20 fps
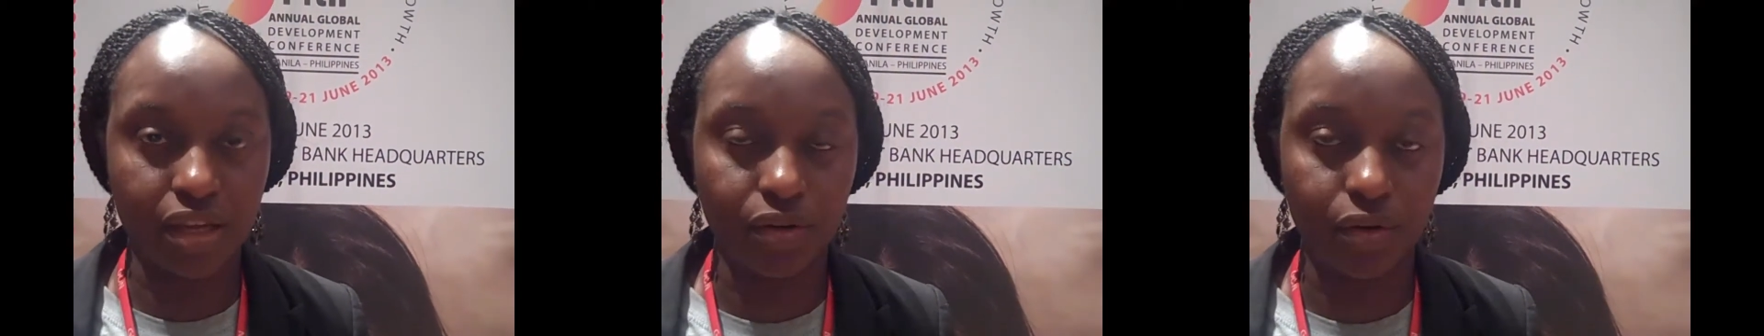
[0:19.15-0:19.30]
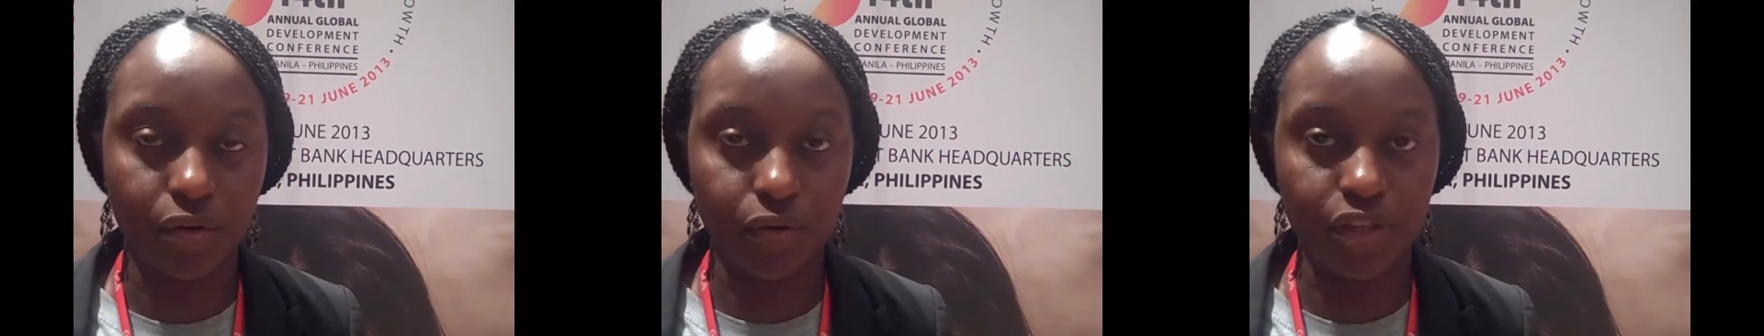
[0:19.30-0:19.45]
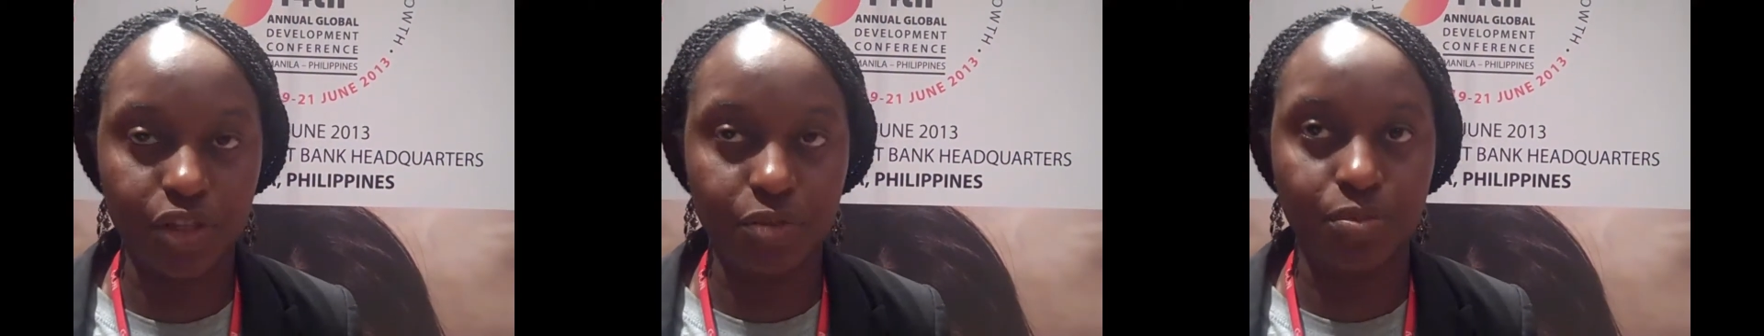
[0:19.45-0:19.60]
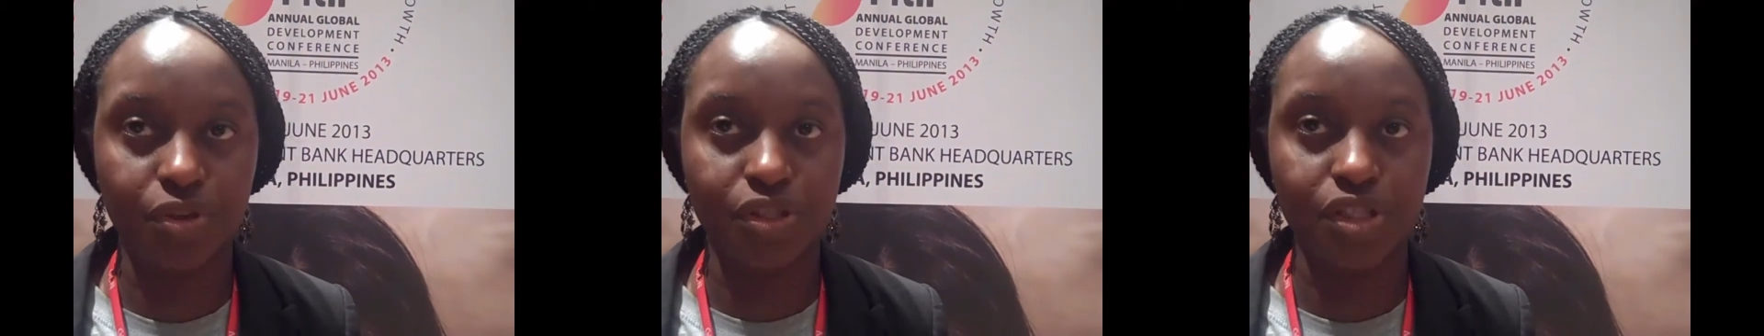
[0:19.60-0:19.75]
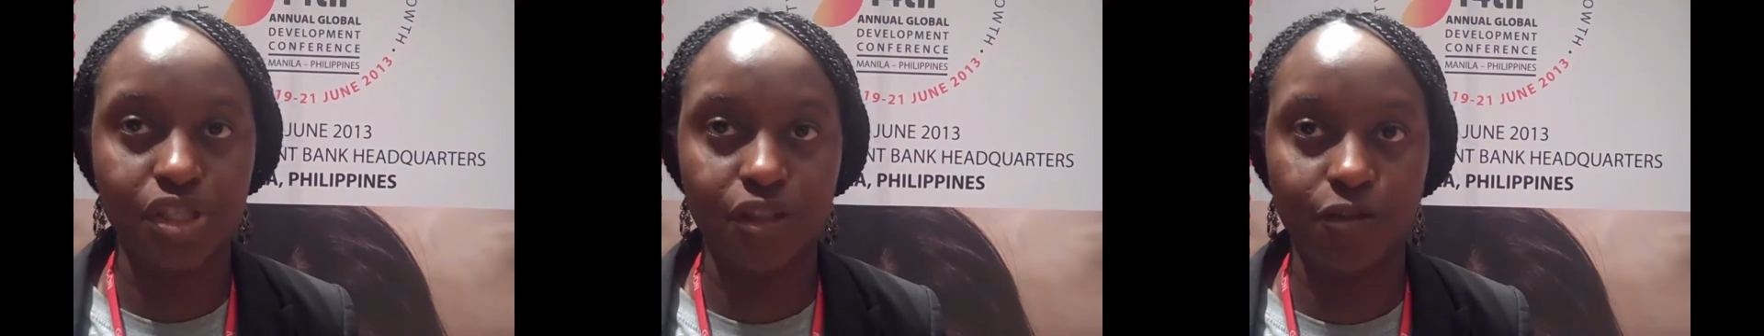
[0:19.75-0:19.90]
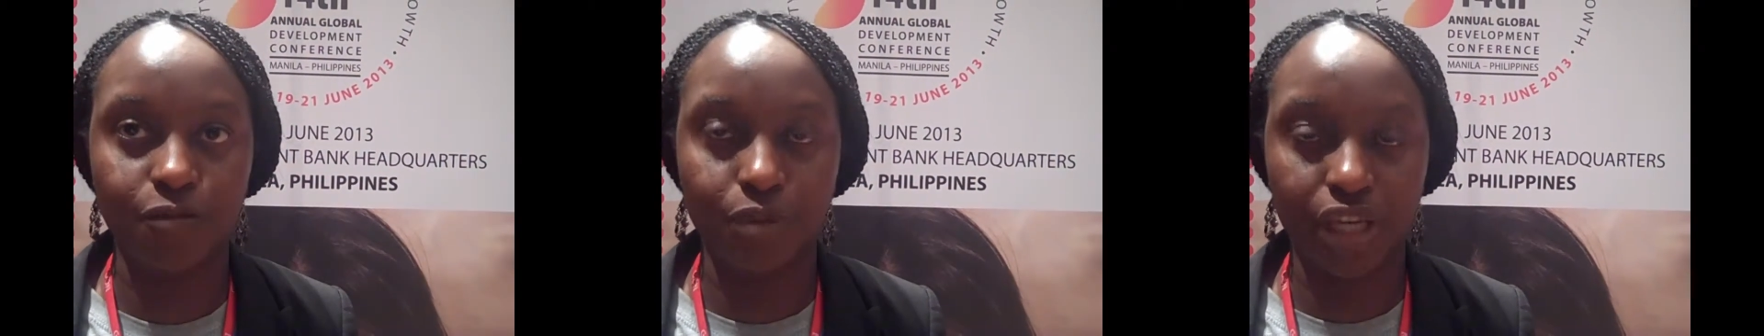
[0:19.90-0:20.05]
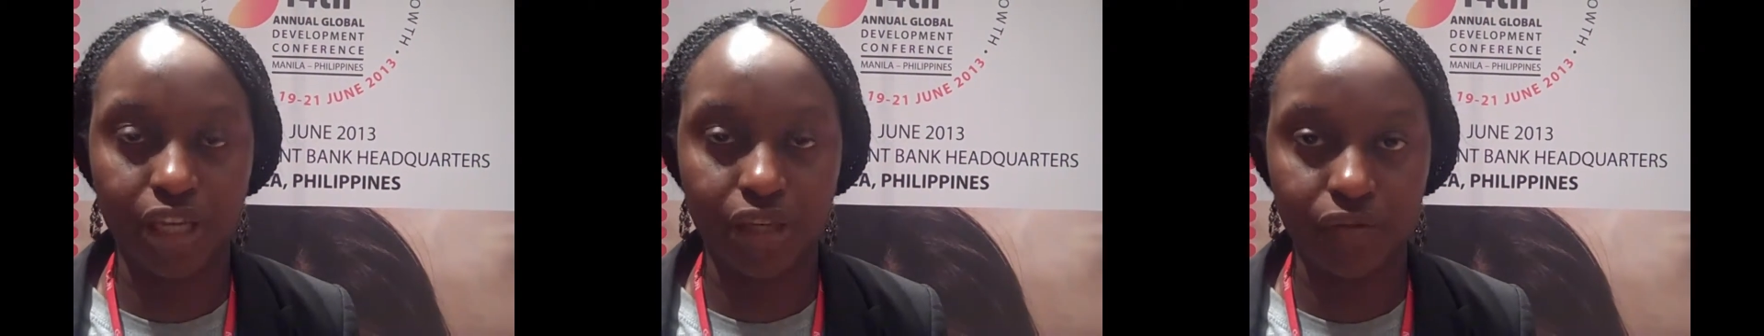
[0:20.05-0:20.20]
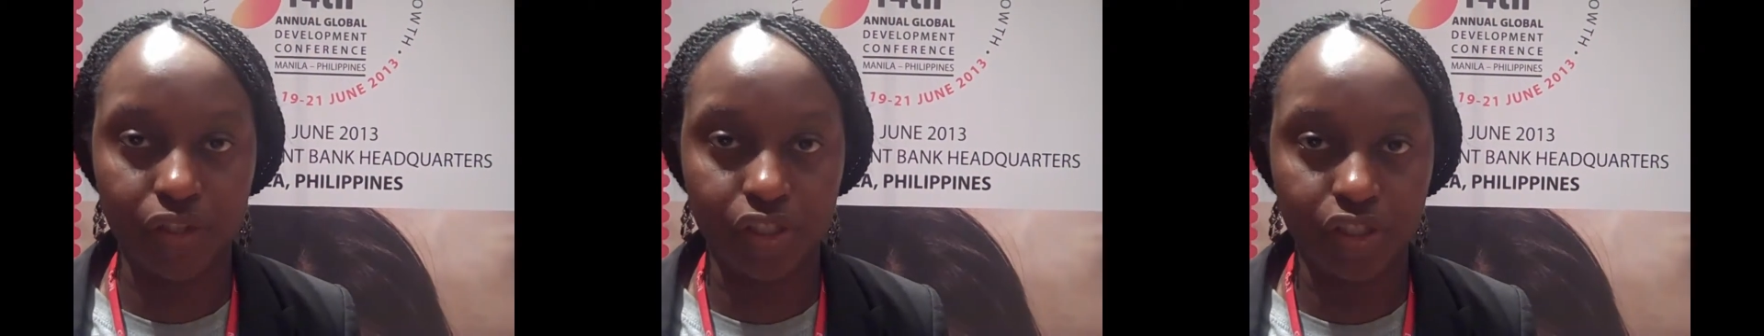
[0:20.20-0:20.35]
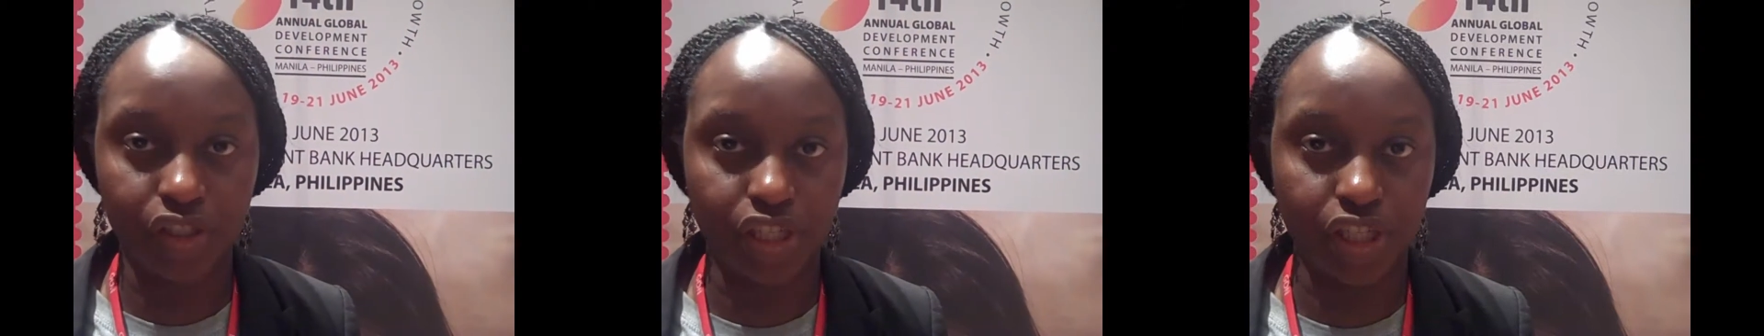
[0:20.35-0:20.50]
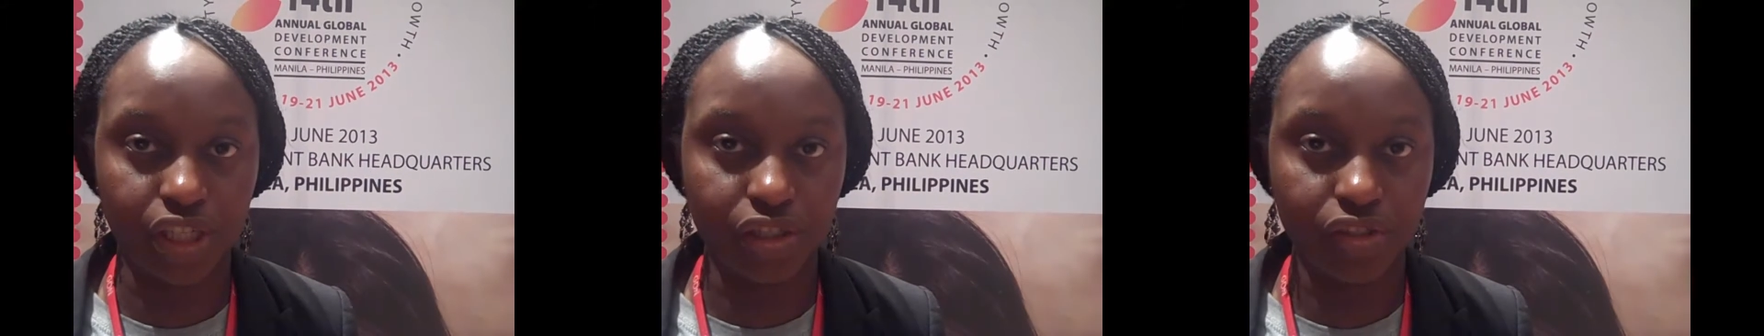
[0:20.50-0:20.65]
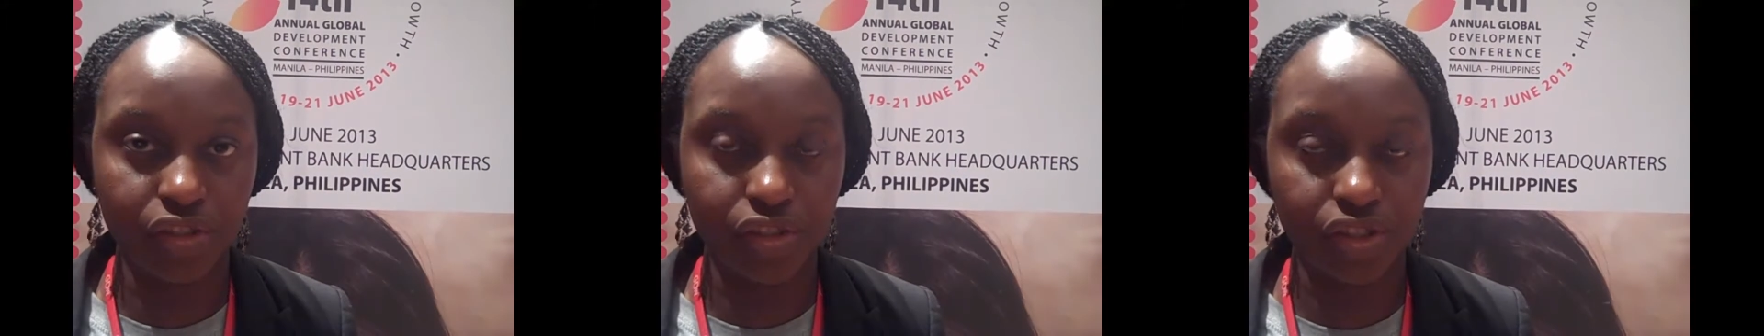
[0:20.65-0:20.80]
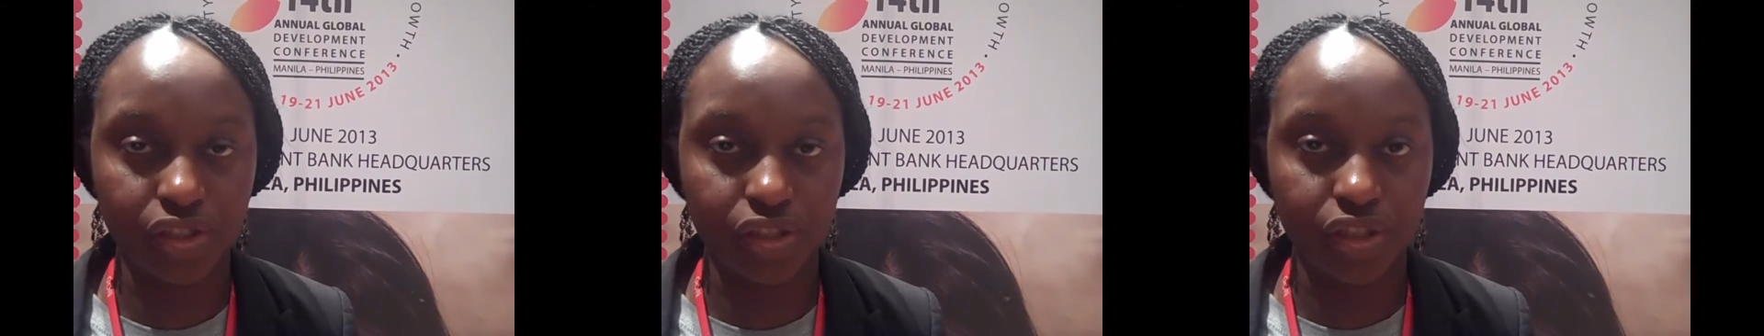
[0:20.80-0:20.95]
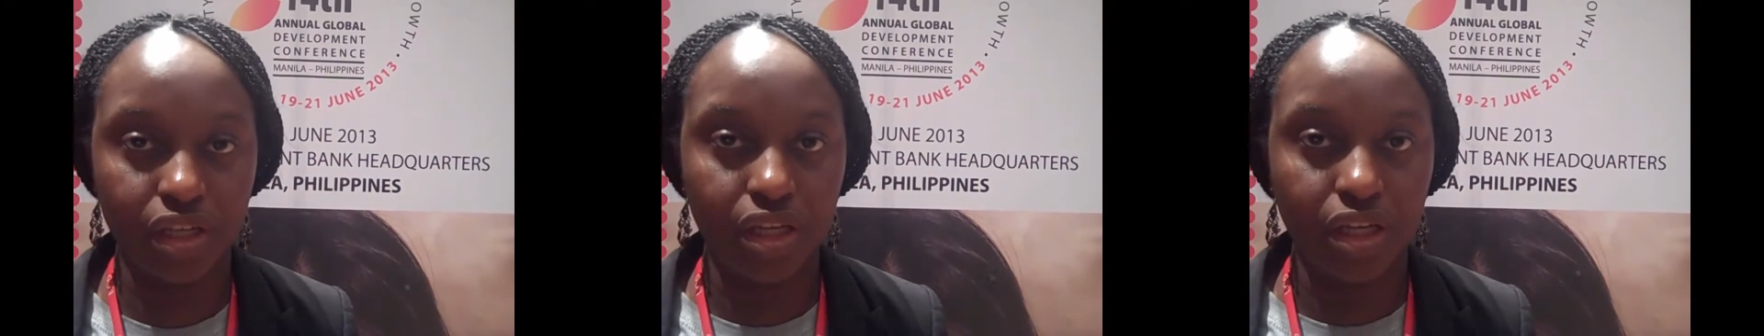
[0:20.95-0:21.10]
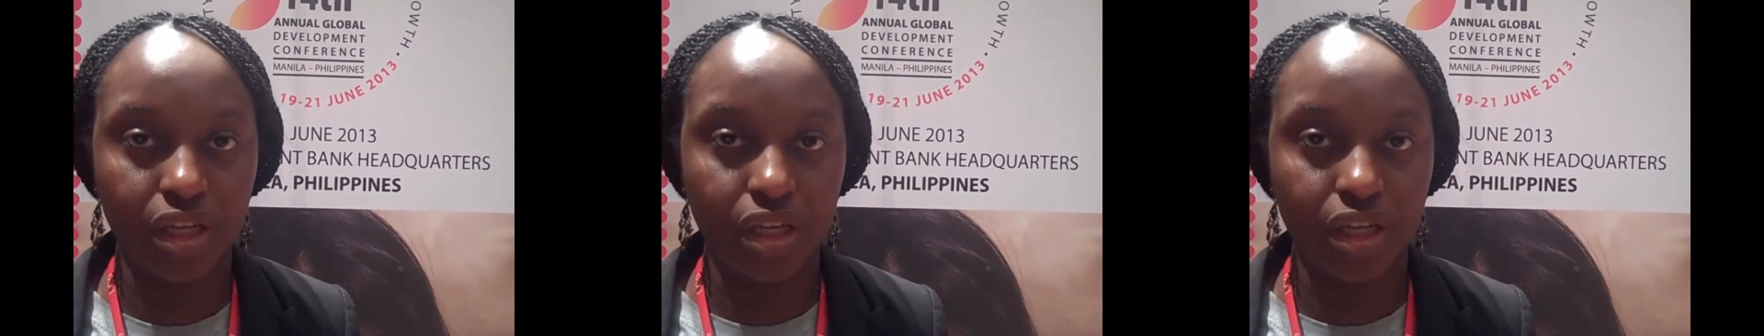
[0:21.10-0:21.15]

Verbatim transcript: and create positive behavior change